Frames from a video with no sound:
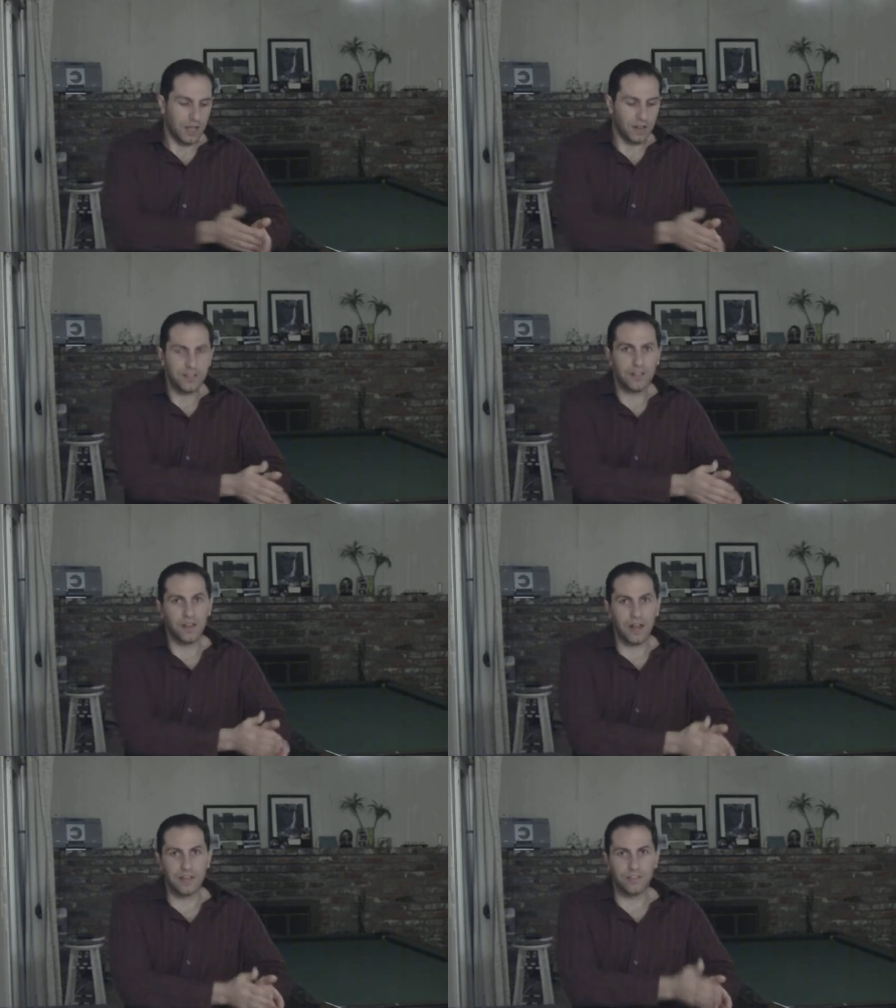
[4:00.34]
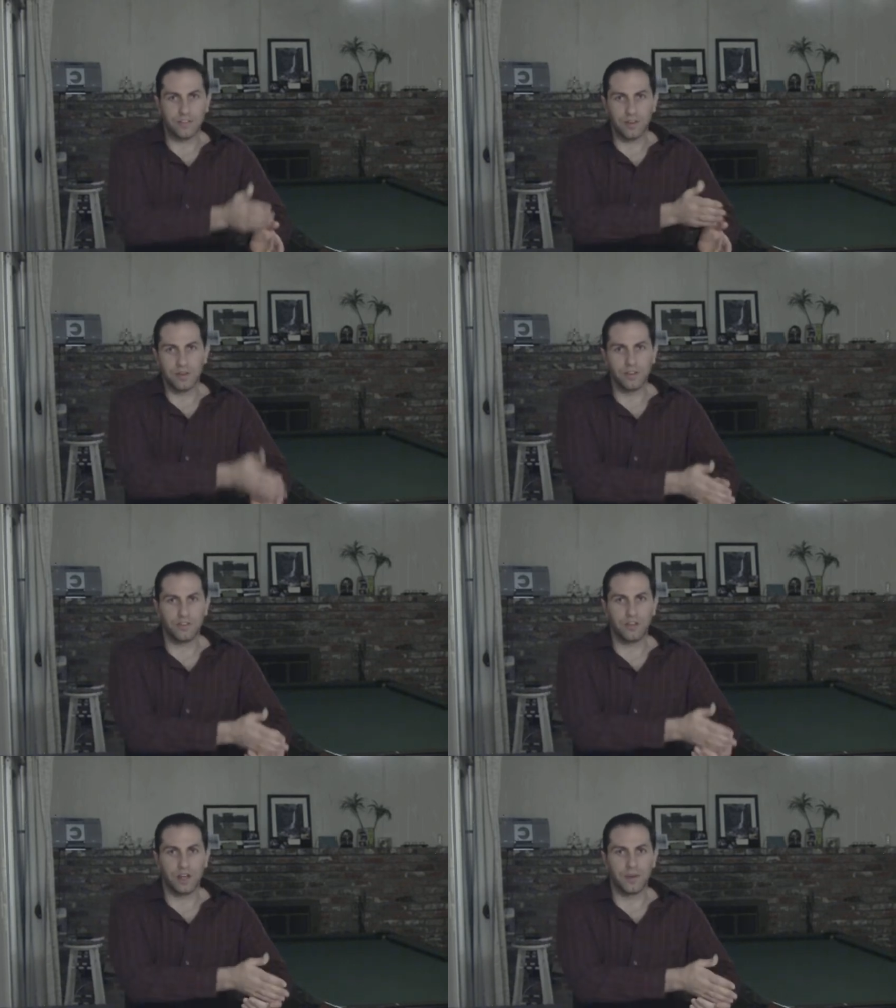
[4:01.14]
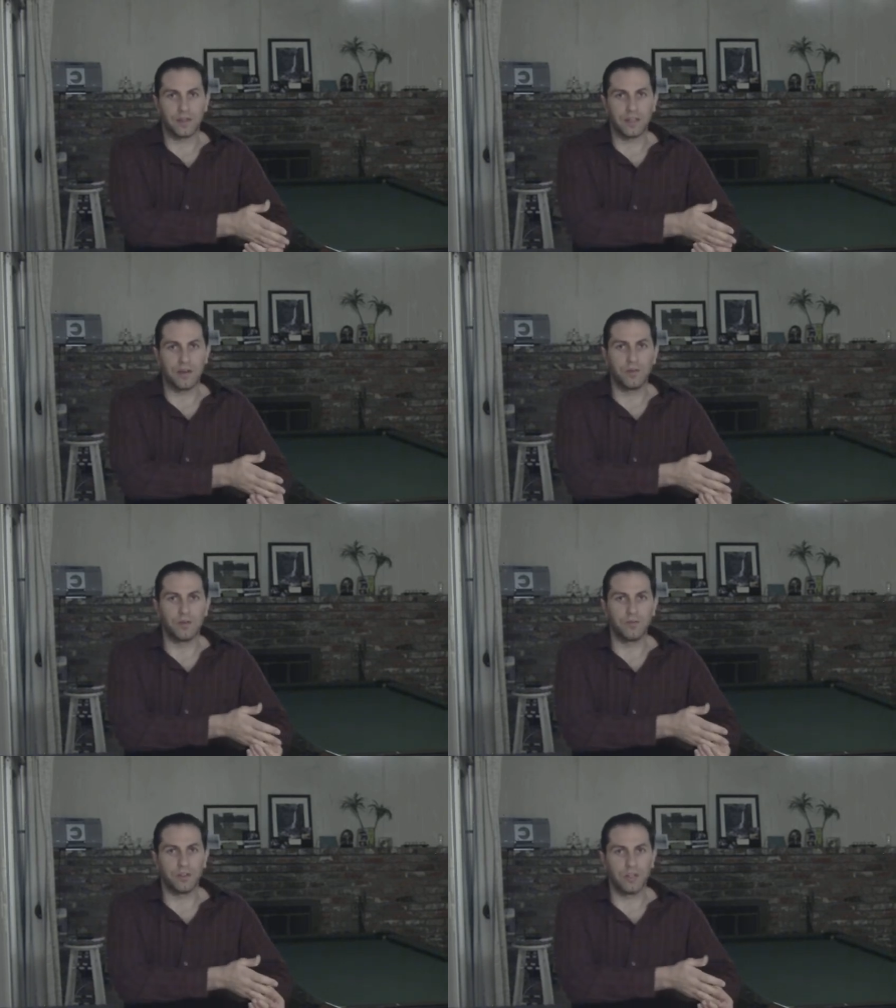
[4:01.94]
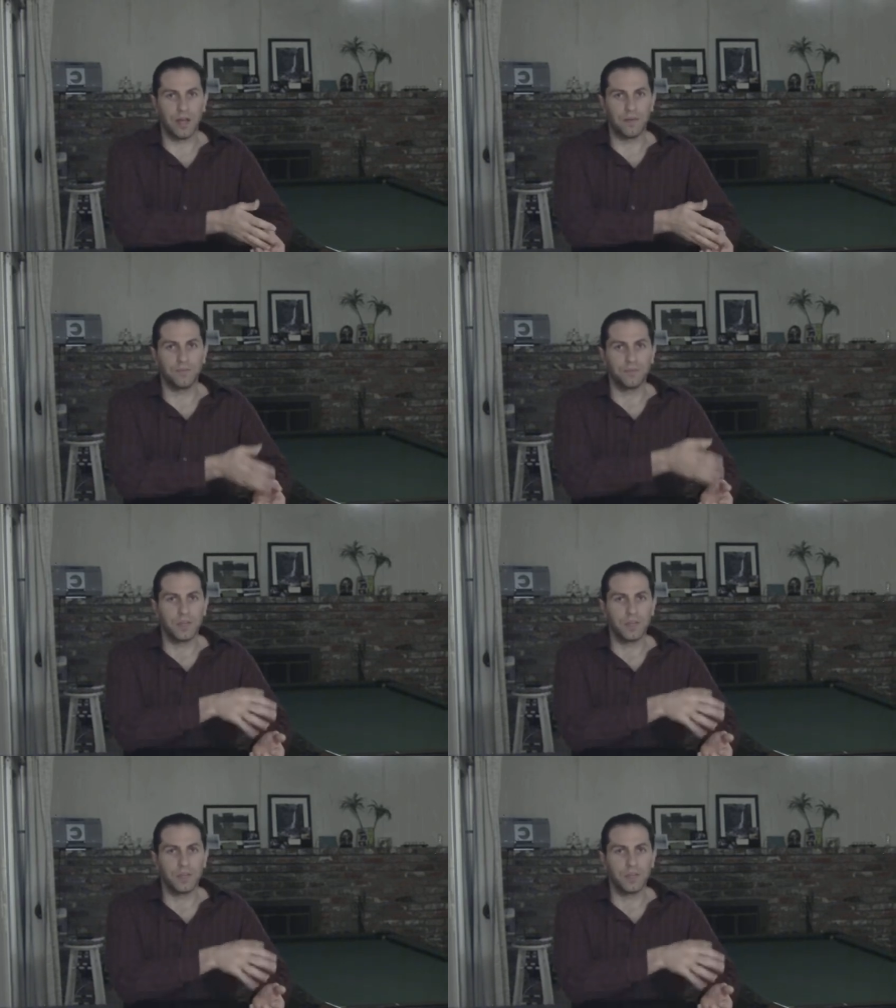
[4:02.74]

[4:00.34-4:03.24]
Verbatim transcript: LED lights, let me just talk about that one more time.